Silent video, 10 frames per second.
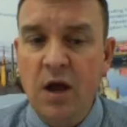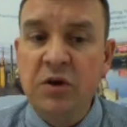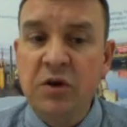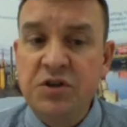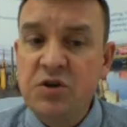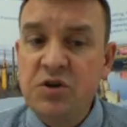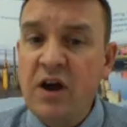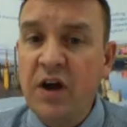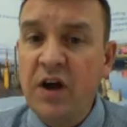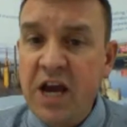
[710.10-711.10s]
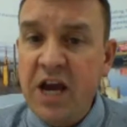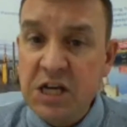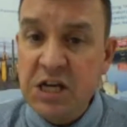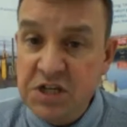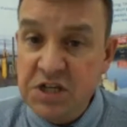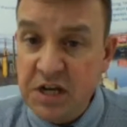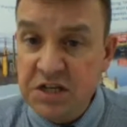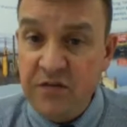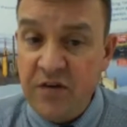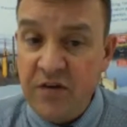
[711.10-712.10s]
We also have catchment
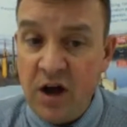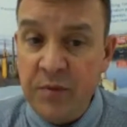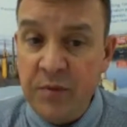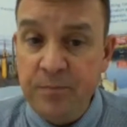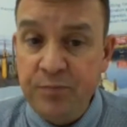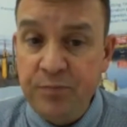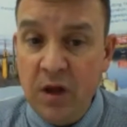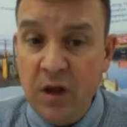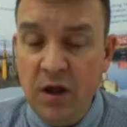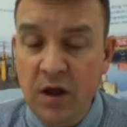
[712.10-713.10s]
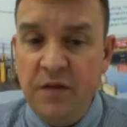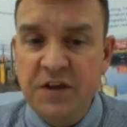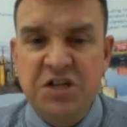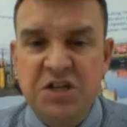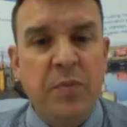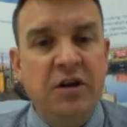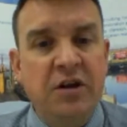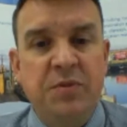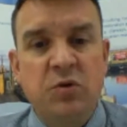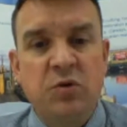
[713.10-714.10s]
sensitive farming. This is a
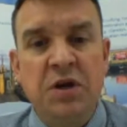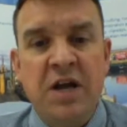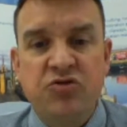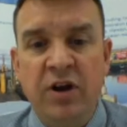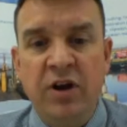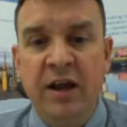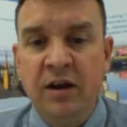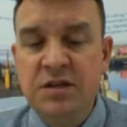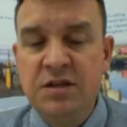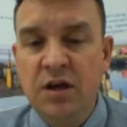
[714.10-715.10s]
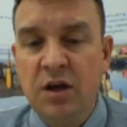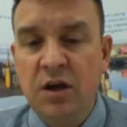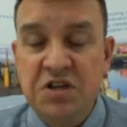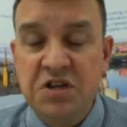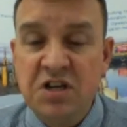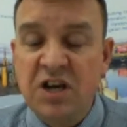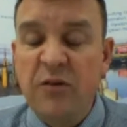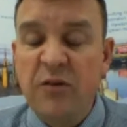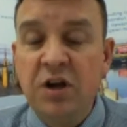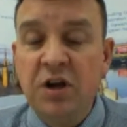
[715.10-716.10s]
partnership between Natural England, which is a
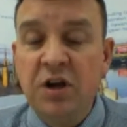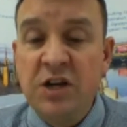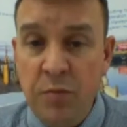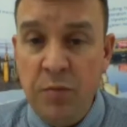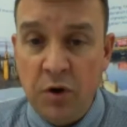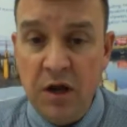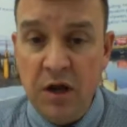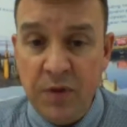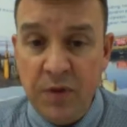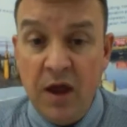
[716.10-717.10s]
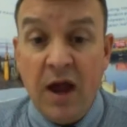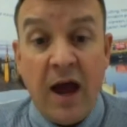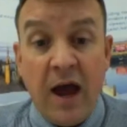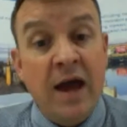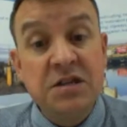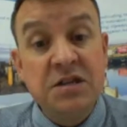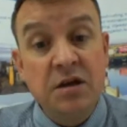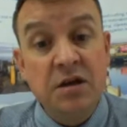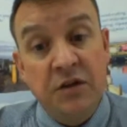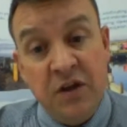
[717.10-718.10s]
government advisory body,
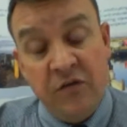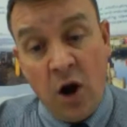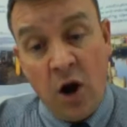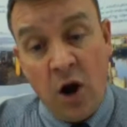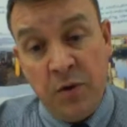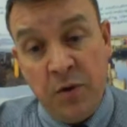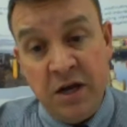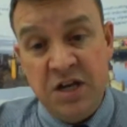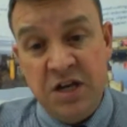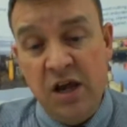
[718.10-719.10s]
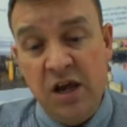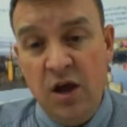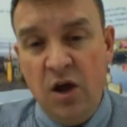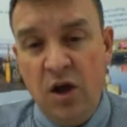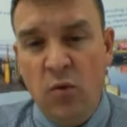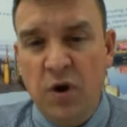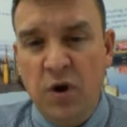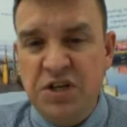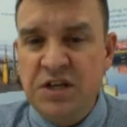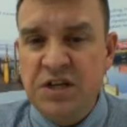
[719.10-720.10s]
and the Environment Agency,
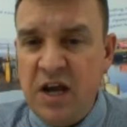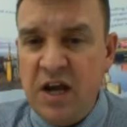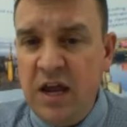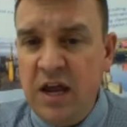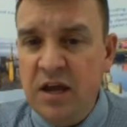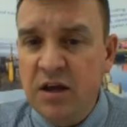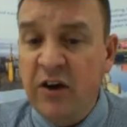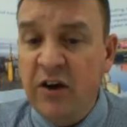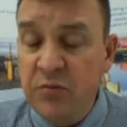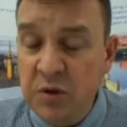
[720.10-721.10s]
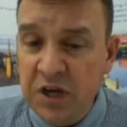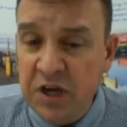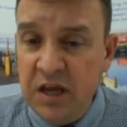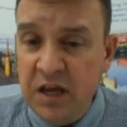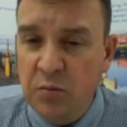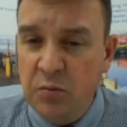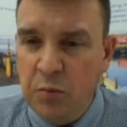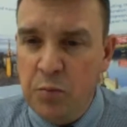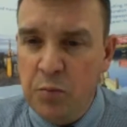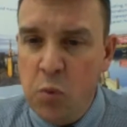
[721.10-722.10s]
which is a government body
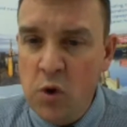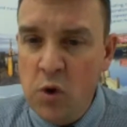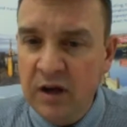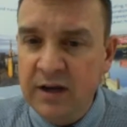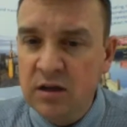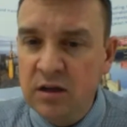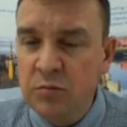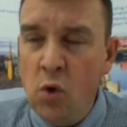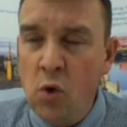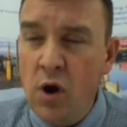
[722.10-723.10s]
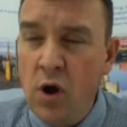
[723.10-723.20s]
with a little more